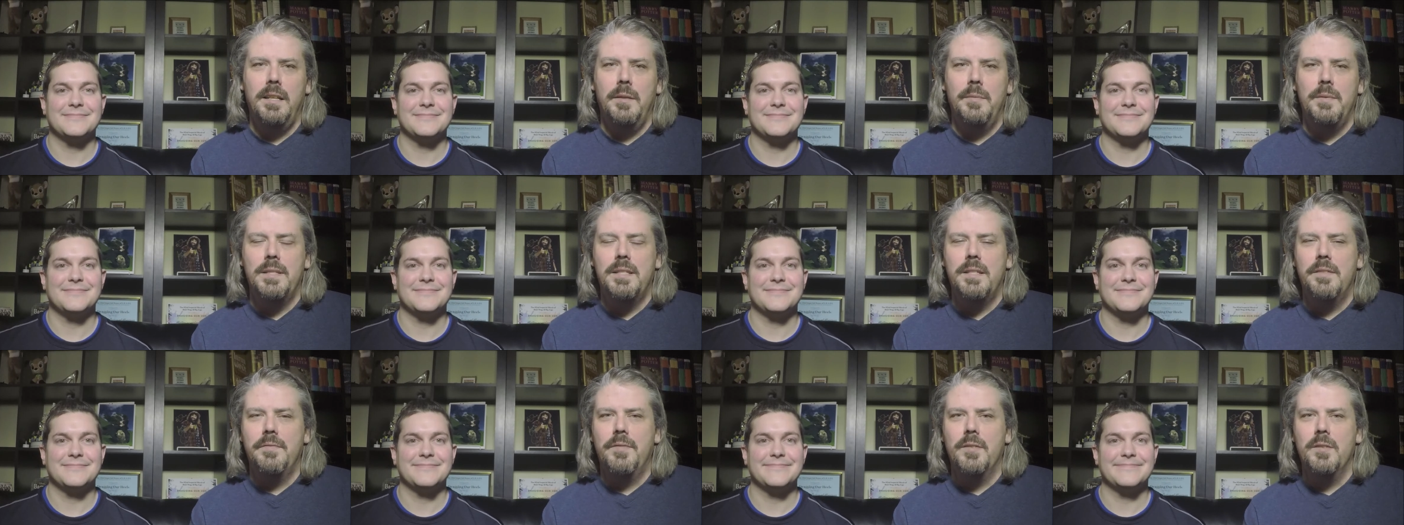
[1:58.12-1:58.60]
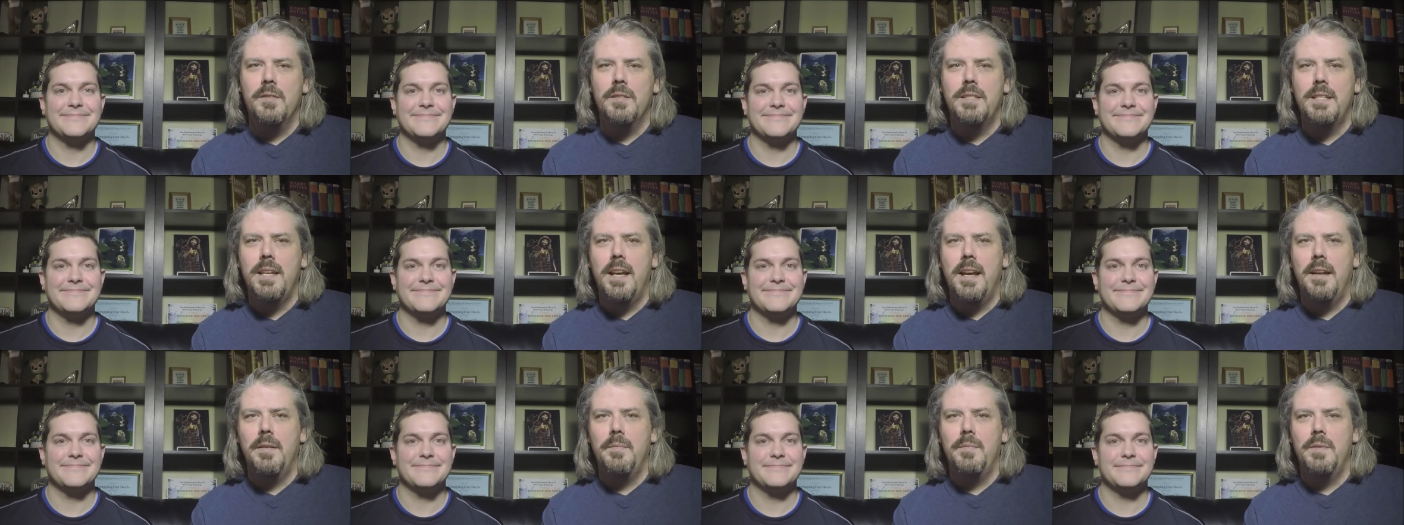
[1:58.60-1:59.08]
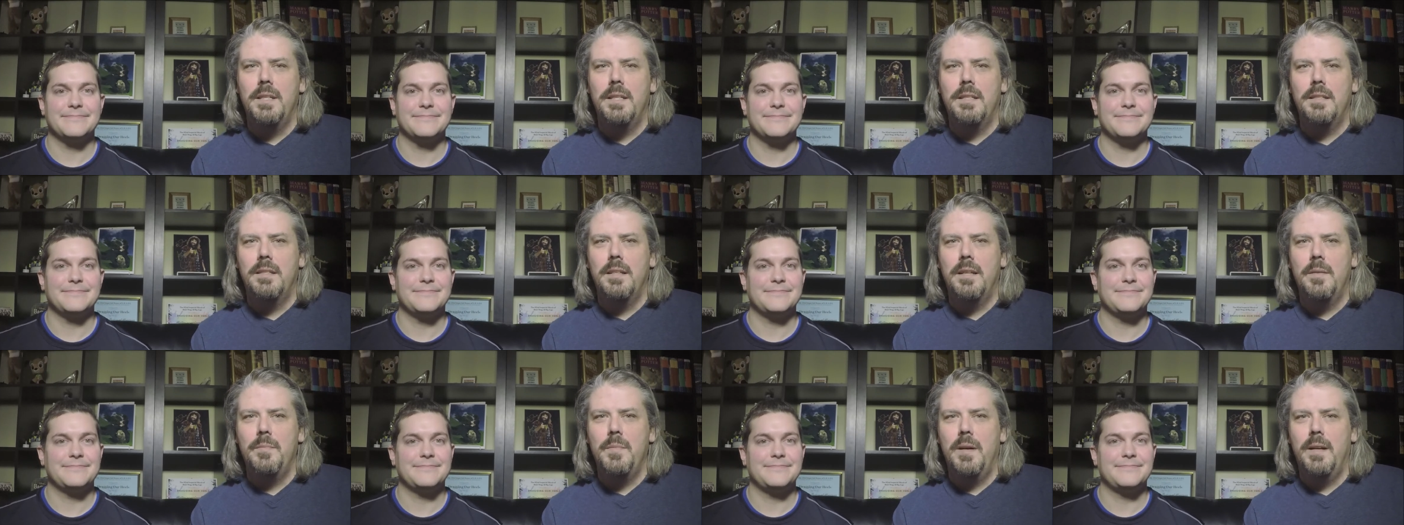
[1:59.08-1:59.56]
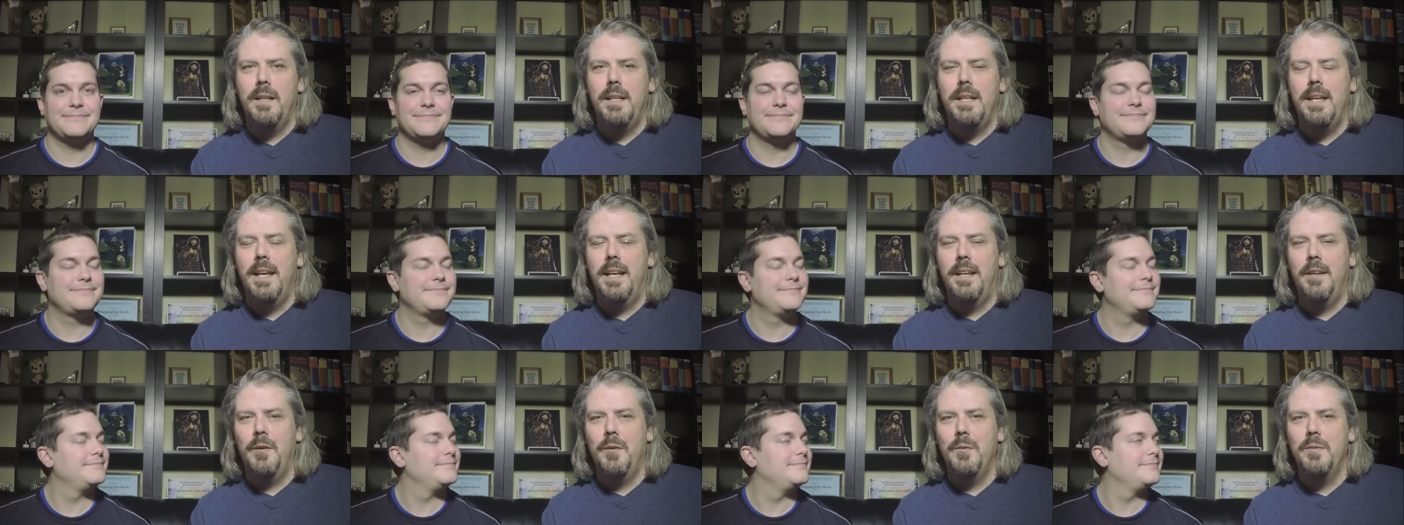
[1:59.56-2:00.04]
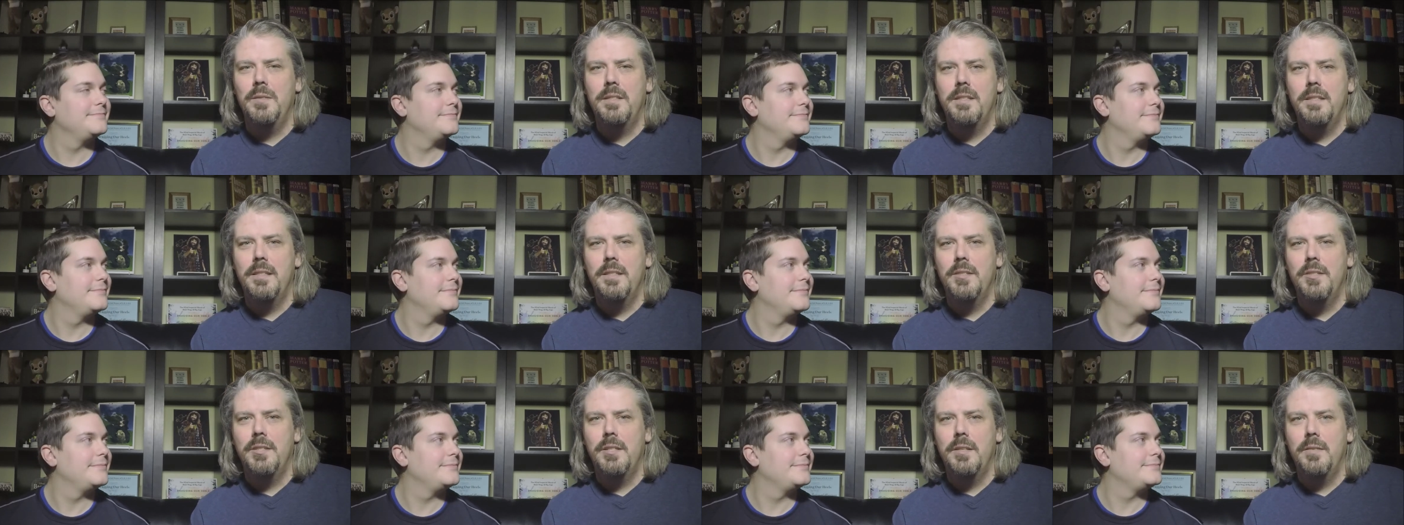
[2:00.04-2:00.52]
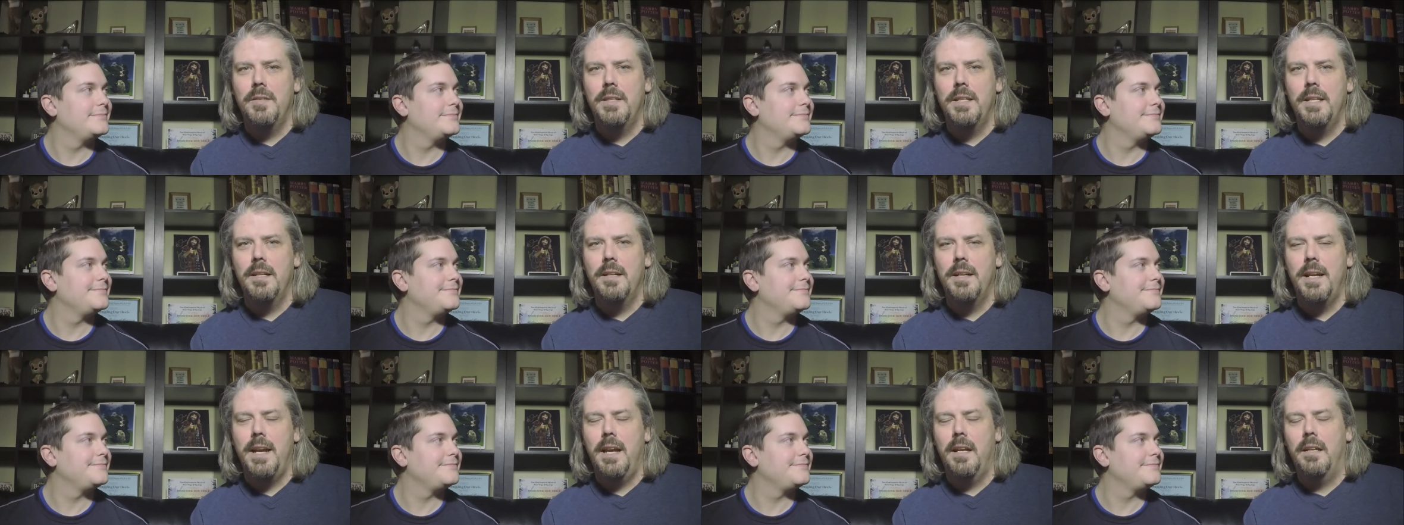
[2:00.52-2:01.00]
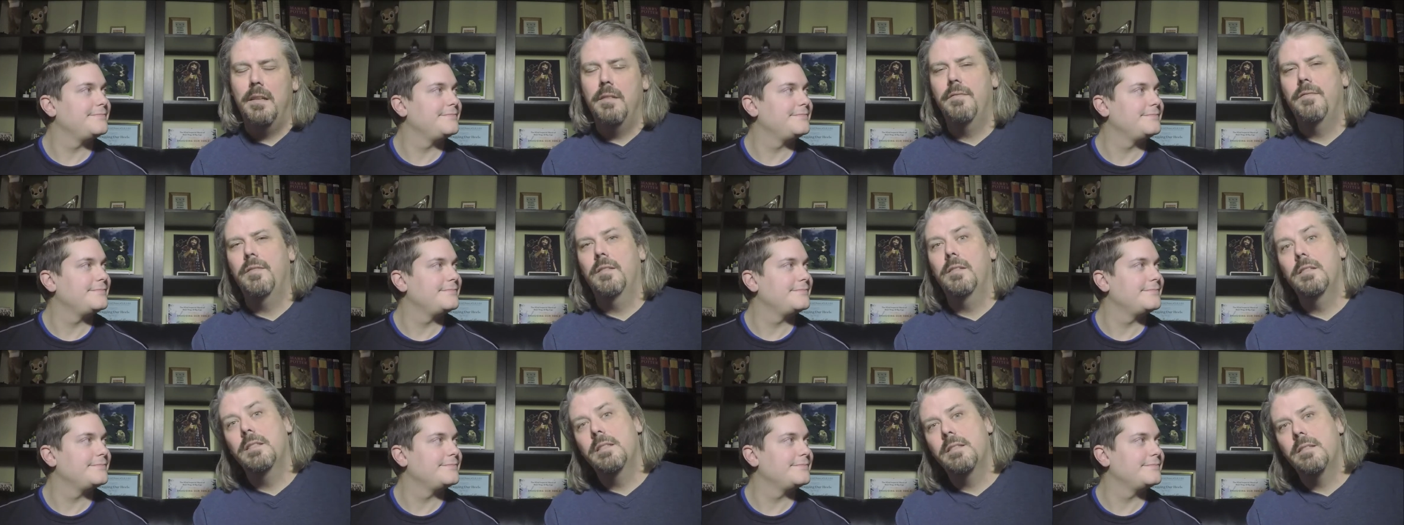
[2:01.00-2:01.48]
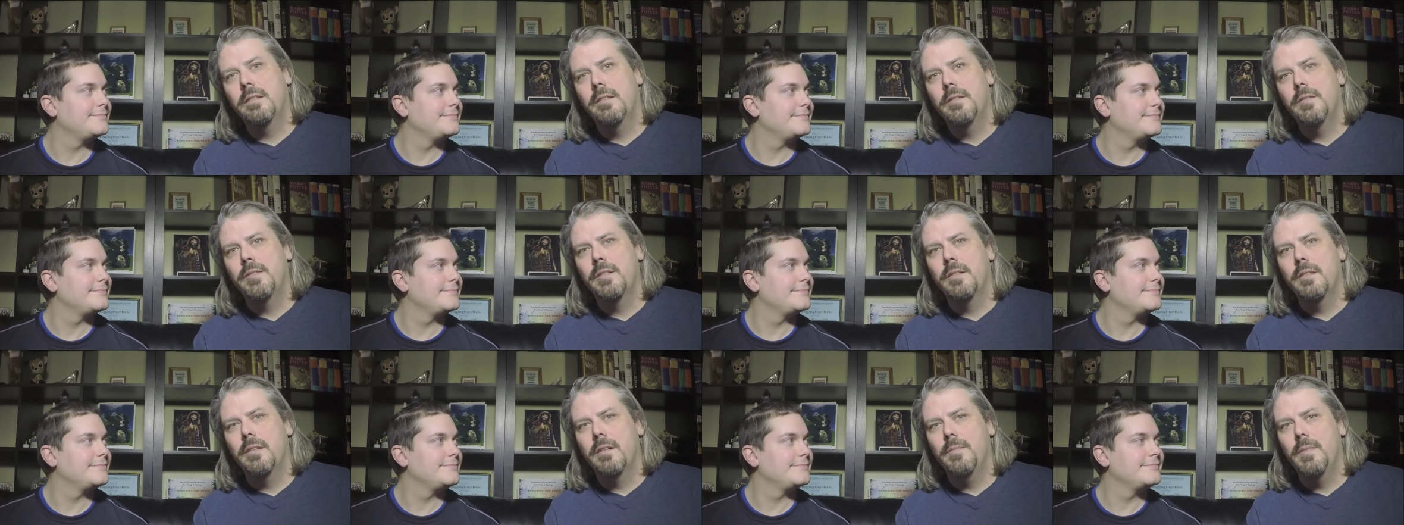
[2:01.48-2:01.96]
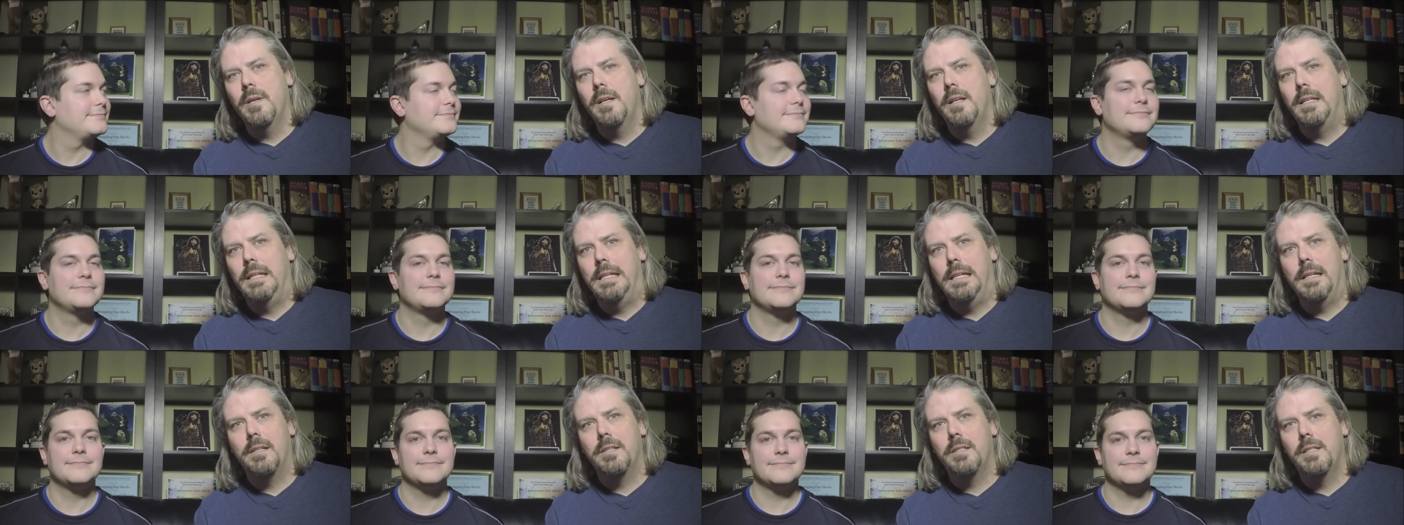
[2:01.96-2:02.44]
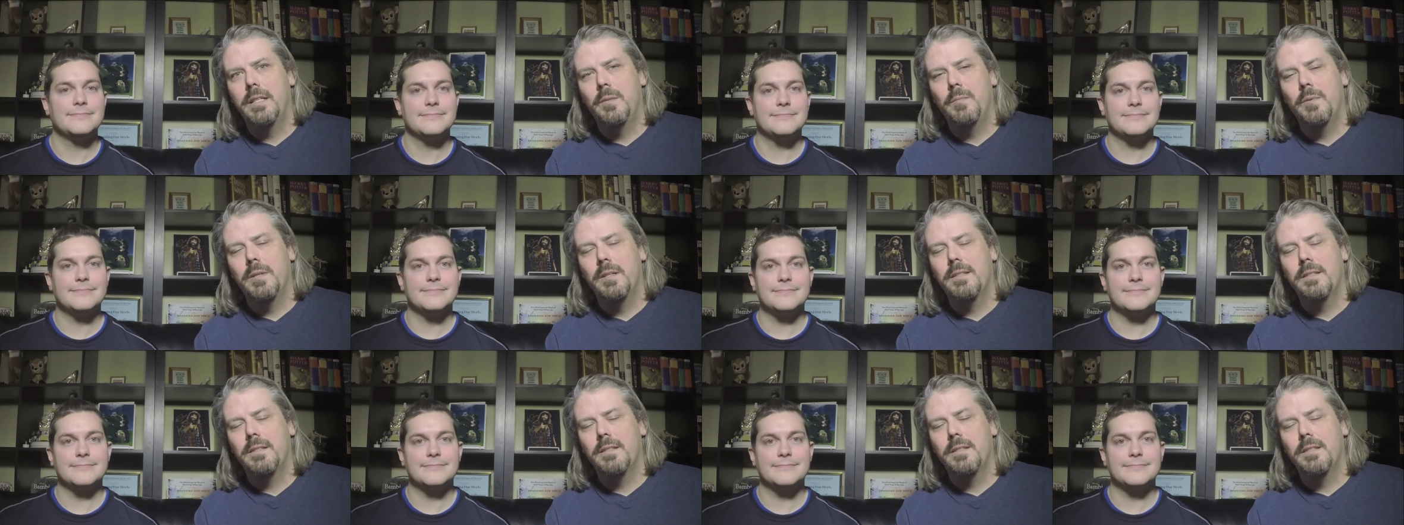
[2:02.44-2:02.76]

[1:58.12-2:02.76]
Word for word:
Speaker 1: It was the first time that Imani had hosted a show there, and full disclosure, Imani actually